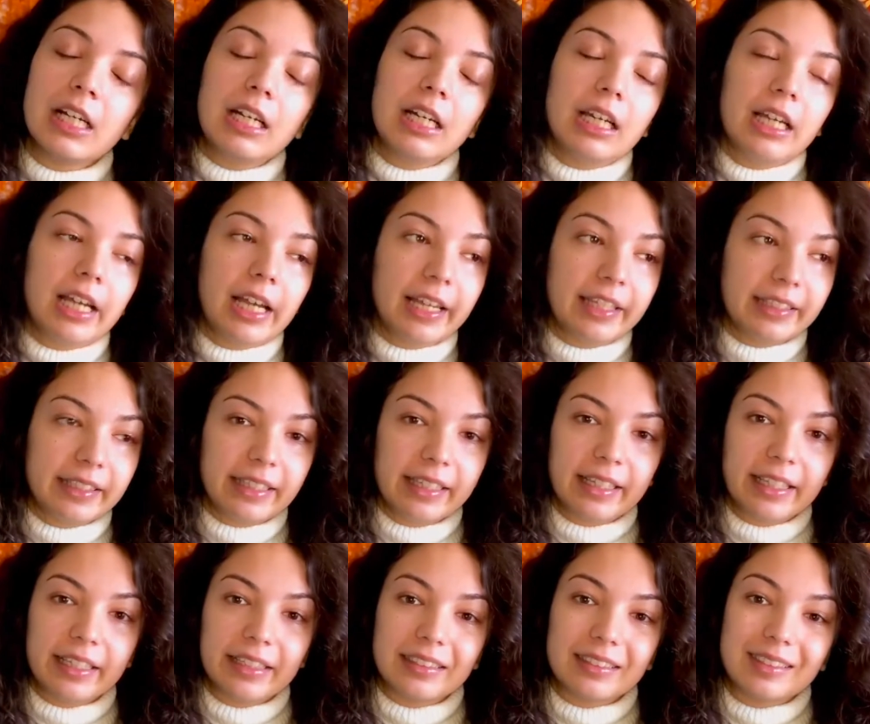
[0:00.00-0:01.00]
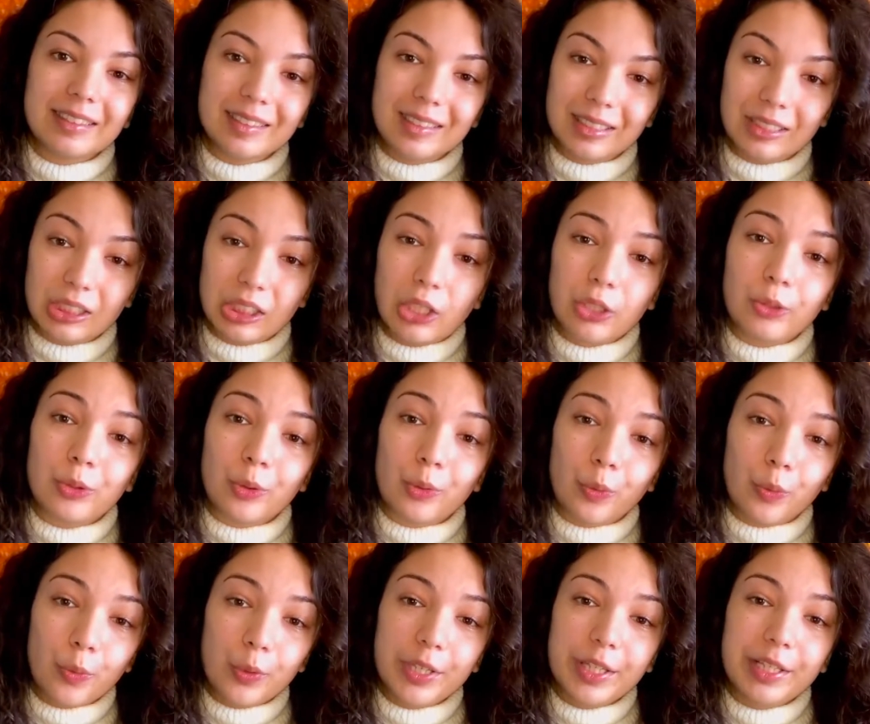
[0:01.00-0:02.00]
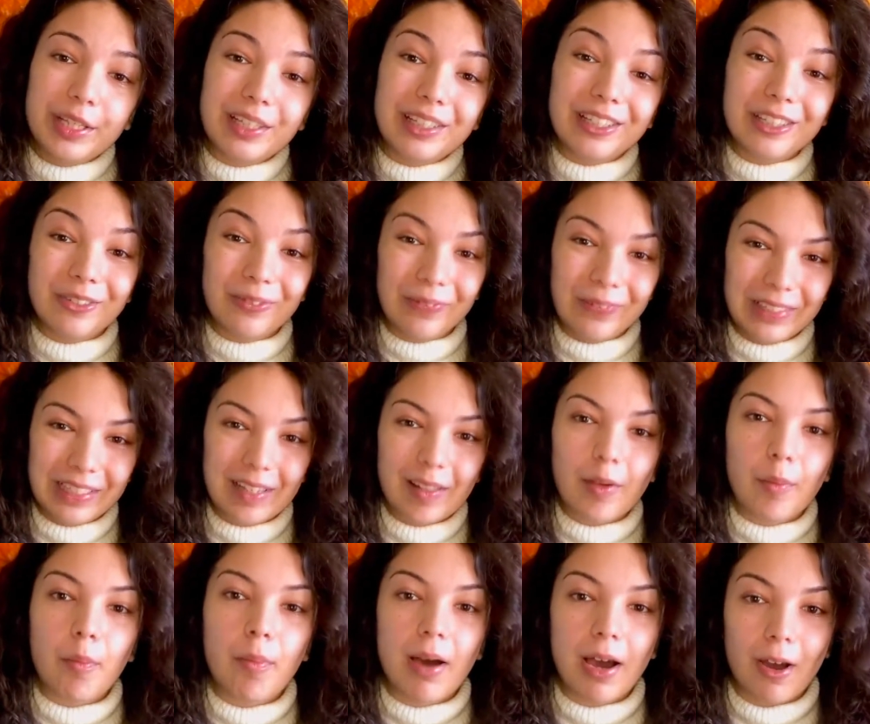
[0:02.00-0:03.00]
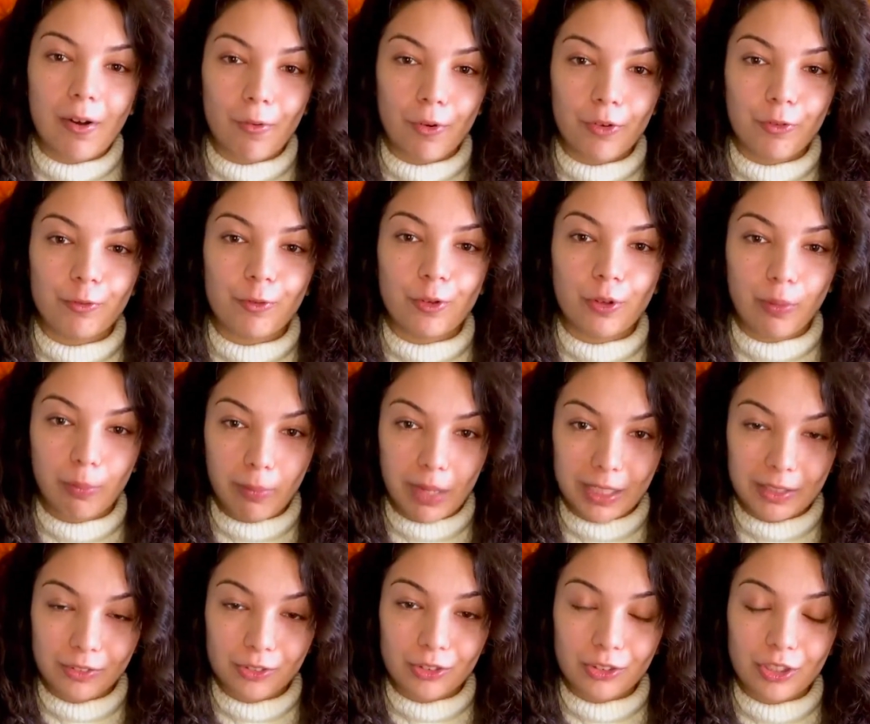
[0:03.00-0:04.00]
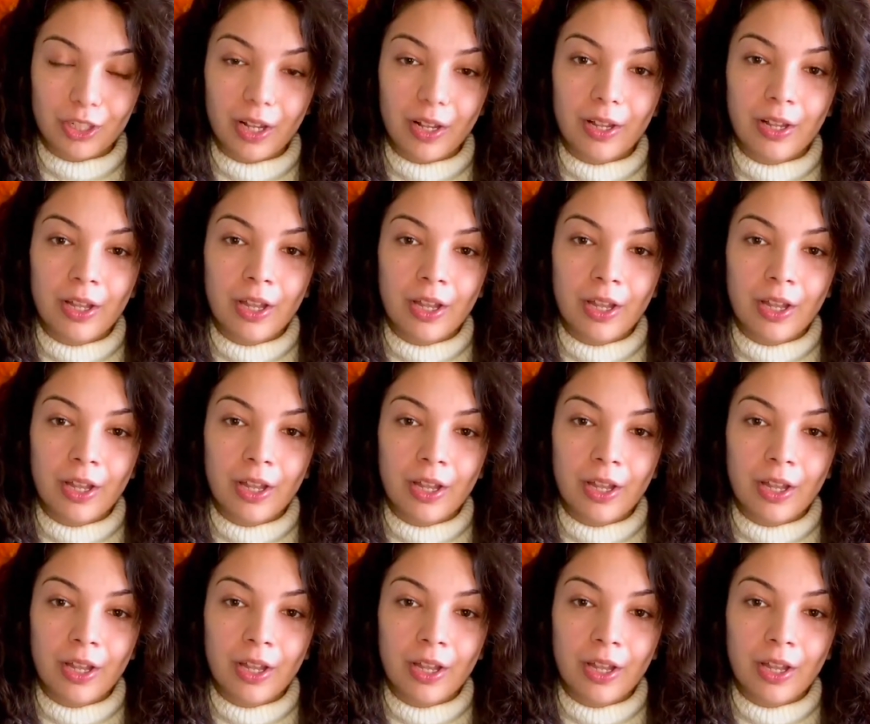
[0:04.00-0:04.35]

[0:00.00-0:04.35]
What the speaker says: I think this is really powerful mantra.